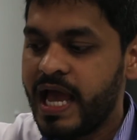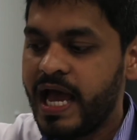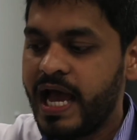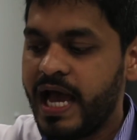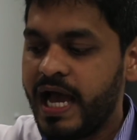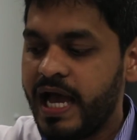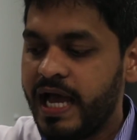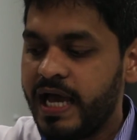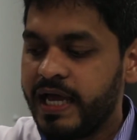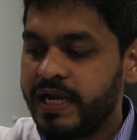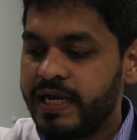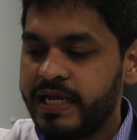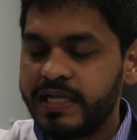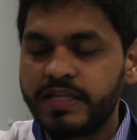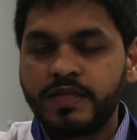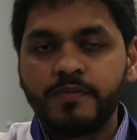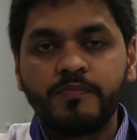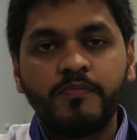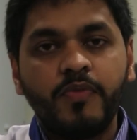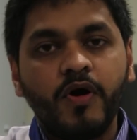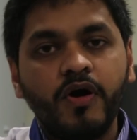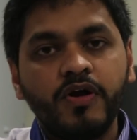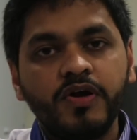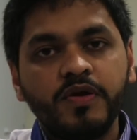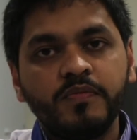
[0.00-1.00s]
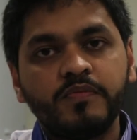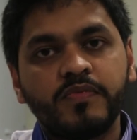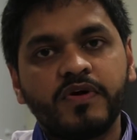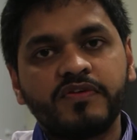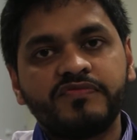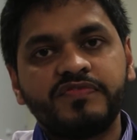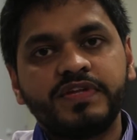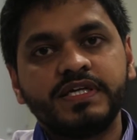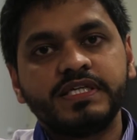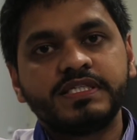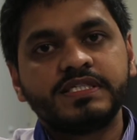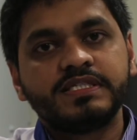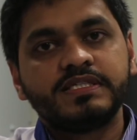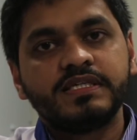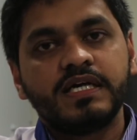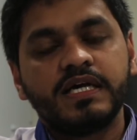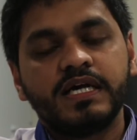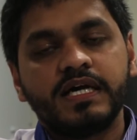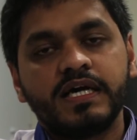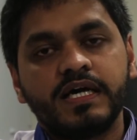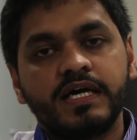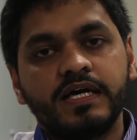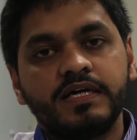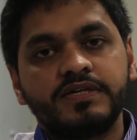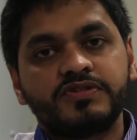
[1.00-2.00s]
And at the bottom of this
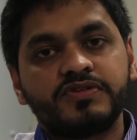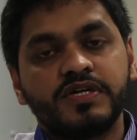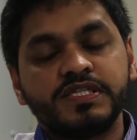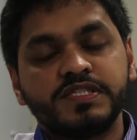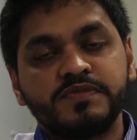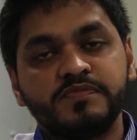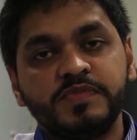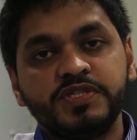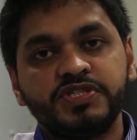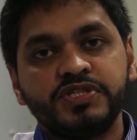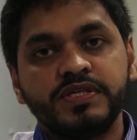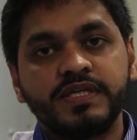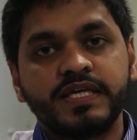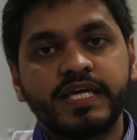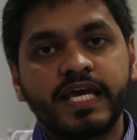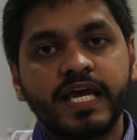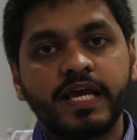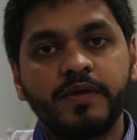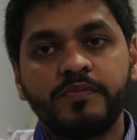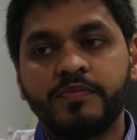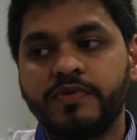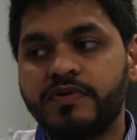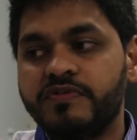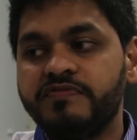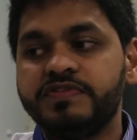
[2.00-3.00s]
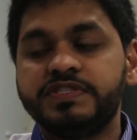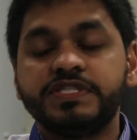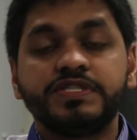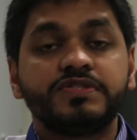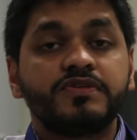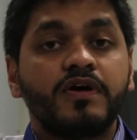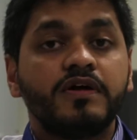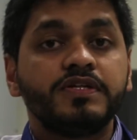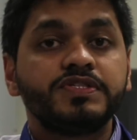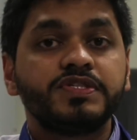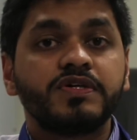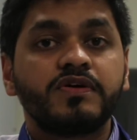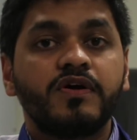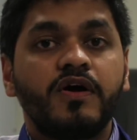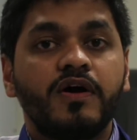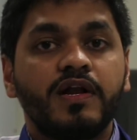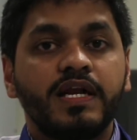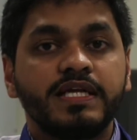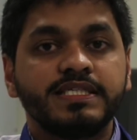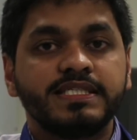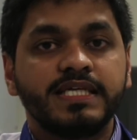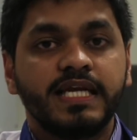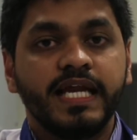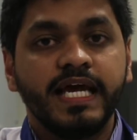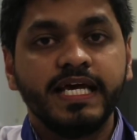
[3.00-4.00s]
transmission cable, which is also called
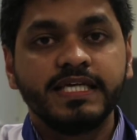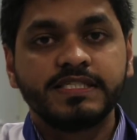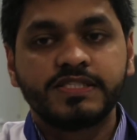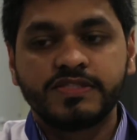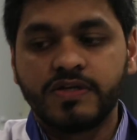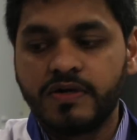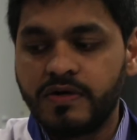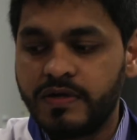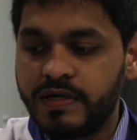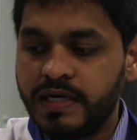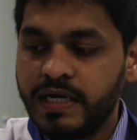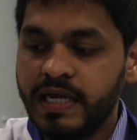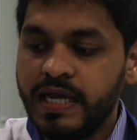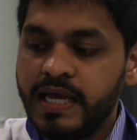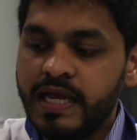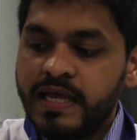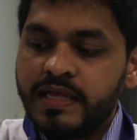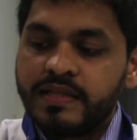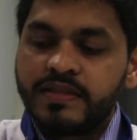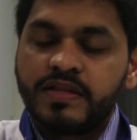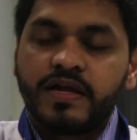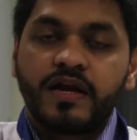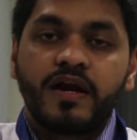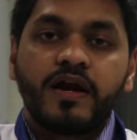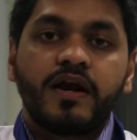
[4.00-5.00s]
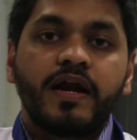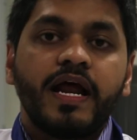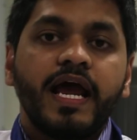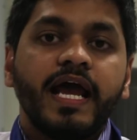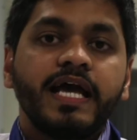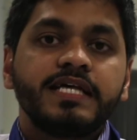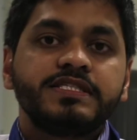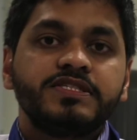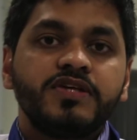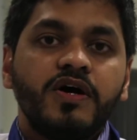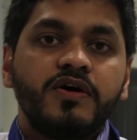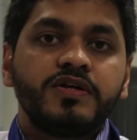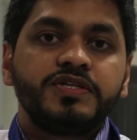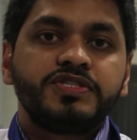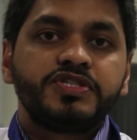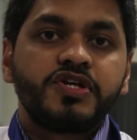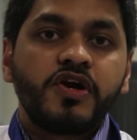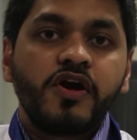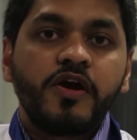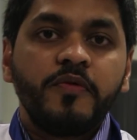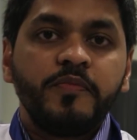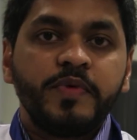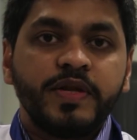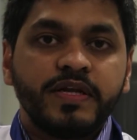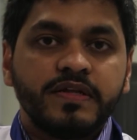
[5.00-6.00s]
as an axon, there are axon
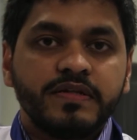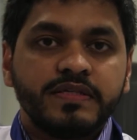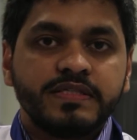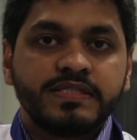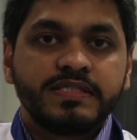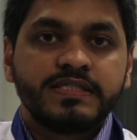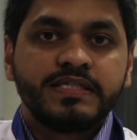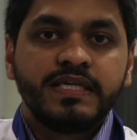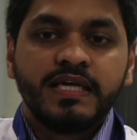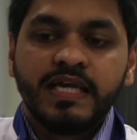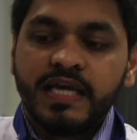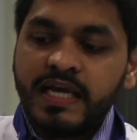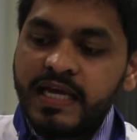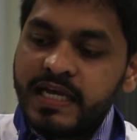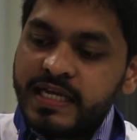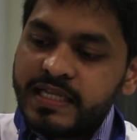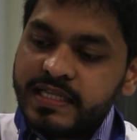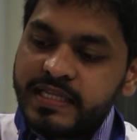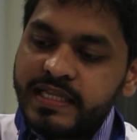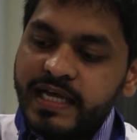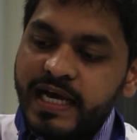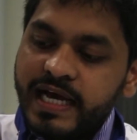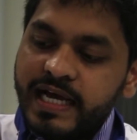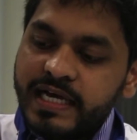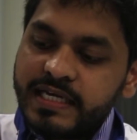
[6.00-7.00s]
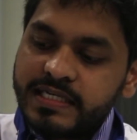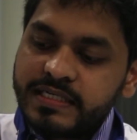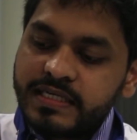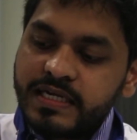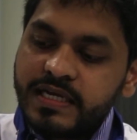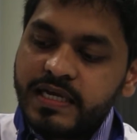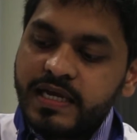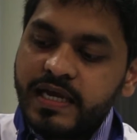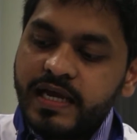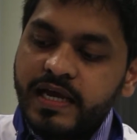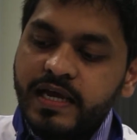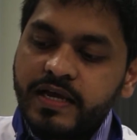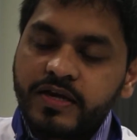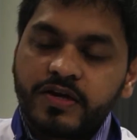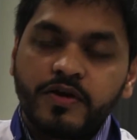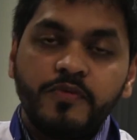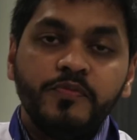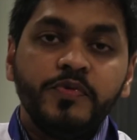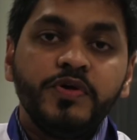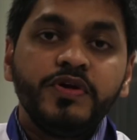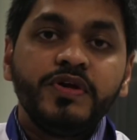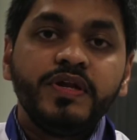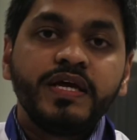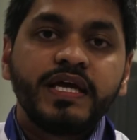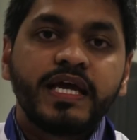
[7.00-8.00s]
terminals that
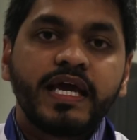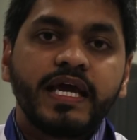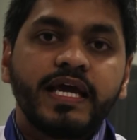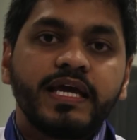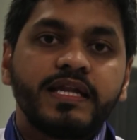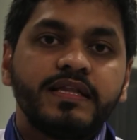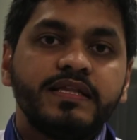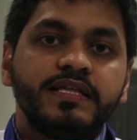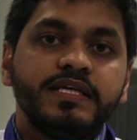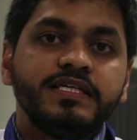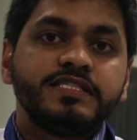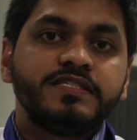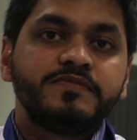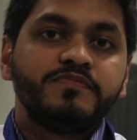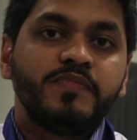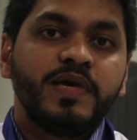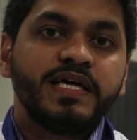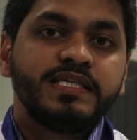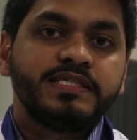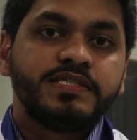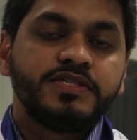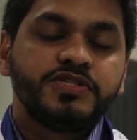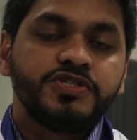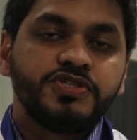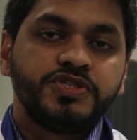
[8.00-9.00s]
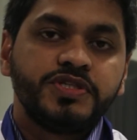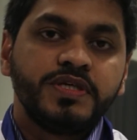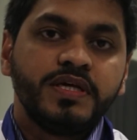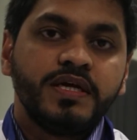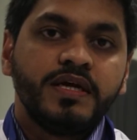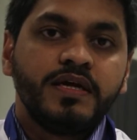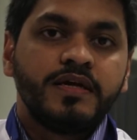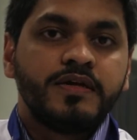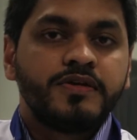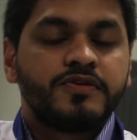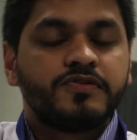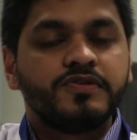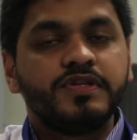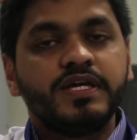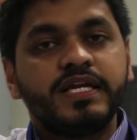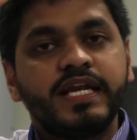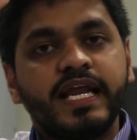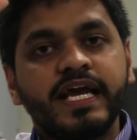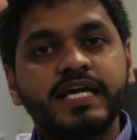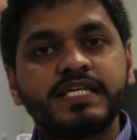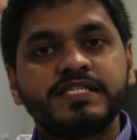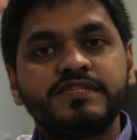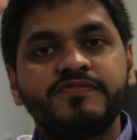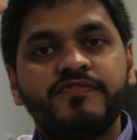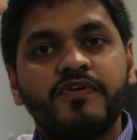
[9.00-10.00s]
communicate this message to the
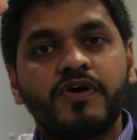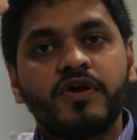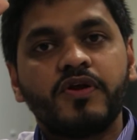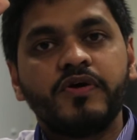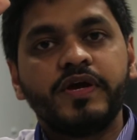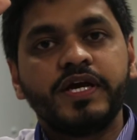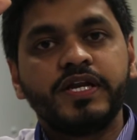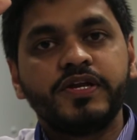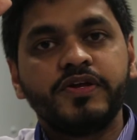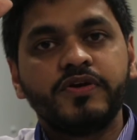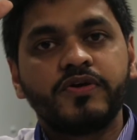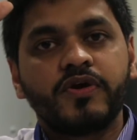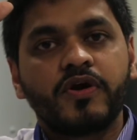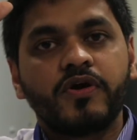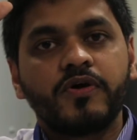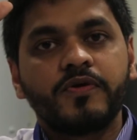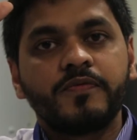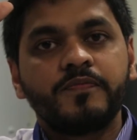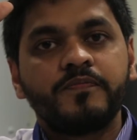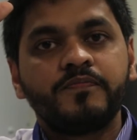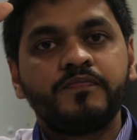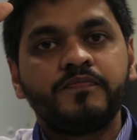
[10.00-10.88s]
next following neuron.